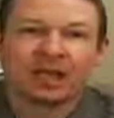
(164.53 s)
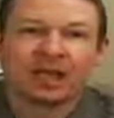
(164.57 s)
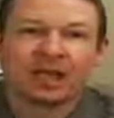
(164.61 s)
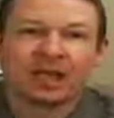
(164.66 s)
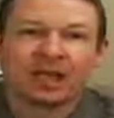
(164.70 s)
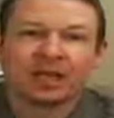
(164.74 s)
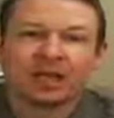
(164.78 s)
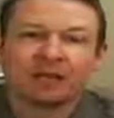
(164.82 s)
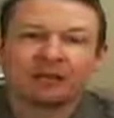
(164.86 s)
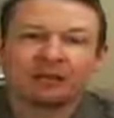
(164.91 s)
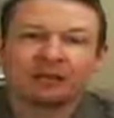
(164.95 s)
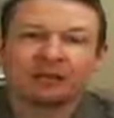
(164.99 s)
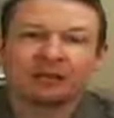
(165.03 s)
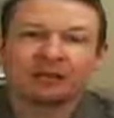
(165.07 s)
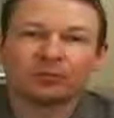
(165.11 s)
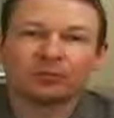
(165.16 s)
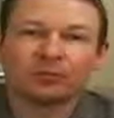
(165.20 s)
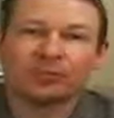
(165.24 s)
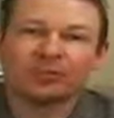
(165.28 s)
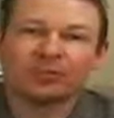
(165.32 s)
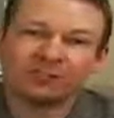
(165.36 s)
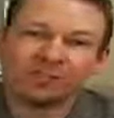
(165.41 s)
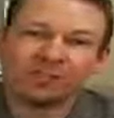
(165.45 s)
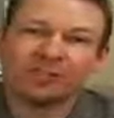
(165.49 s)
of
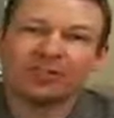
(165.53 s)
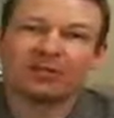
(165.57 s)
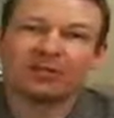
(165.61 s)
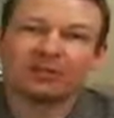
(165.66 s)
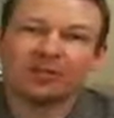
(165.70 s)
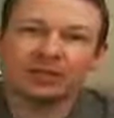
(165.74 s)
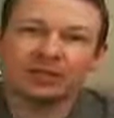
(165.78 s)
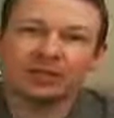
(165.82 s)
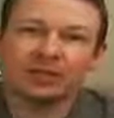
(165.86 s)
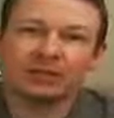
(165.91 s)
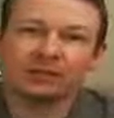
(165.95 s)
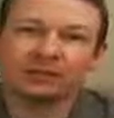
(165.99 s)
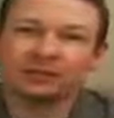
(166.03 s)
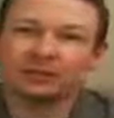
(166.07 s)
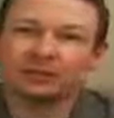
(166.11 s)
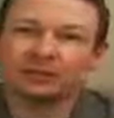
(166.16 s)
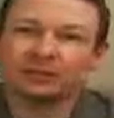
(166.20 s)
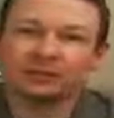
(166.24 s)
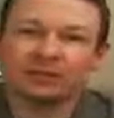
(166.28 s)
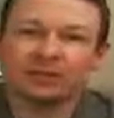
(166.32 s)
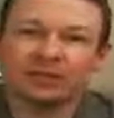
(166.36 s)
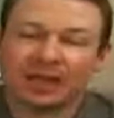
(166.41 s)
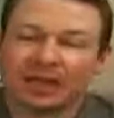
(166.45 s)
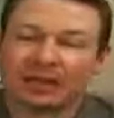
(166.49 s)
receiving
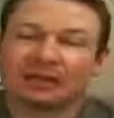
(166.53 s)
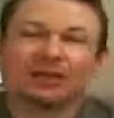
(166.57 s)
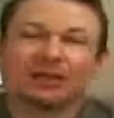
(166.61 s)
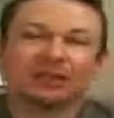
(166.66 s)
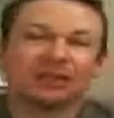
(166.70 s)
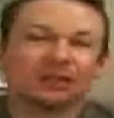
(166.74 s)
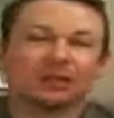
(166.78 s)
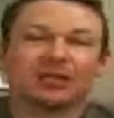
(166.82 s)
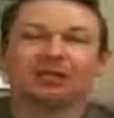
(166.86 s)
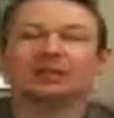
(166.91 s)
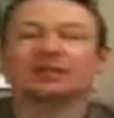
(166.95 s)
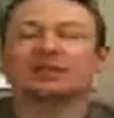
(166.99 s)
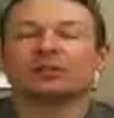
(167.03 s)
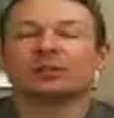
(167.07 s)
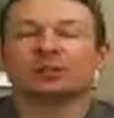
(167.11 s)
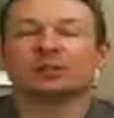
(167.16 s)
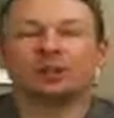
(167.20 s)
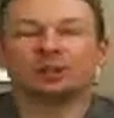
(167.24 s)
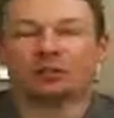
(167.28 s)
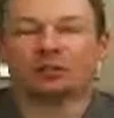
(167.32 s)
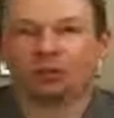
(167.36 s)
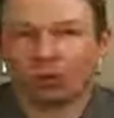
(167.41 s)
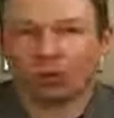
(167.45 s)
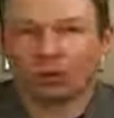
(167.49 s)
everything that
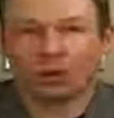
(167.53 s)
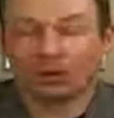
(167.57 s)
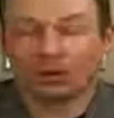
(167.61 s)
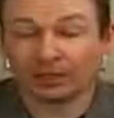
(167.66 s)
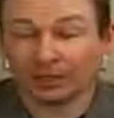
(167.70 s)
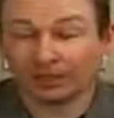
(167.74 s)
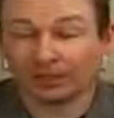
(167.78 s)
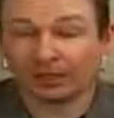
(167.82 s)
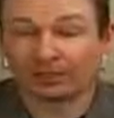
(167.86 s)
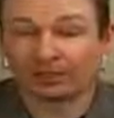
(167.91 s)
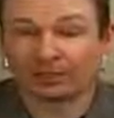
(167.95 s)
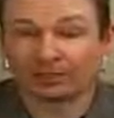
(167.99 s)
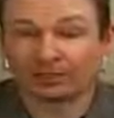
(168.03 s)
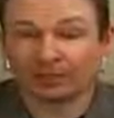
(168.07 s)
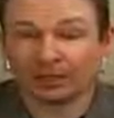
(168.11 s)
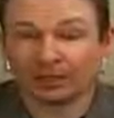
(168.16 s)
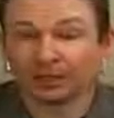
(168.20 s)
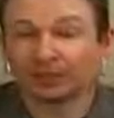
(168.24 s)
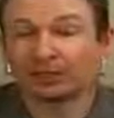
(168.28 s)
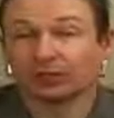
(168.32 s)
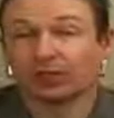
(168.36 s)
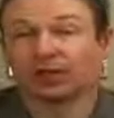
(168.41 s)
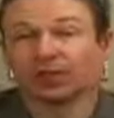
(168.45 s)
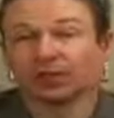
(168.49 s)
you ever wanted
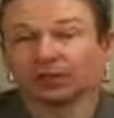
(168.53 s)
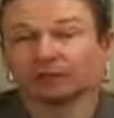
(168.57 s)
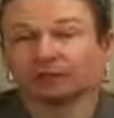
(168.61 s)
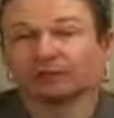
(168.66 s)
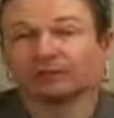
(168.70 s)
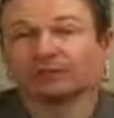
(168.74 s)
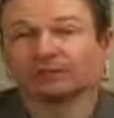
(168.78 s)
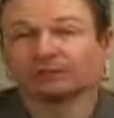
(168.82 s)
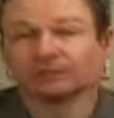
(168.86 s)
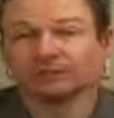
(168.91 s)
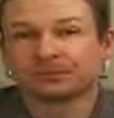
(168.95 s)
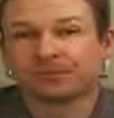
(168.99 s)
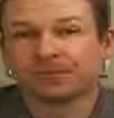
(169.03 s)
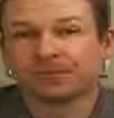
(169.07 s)
in your life,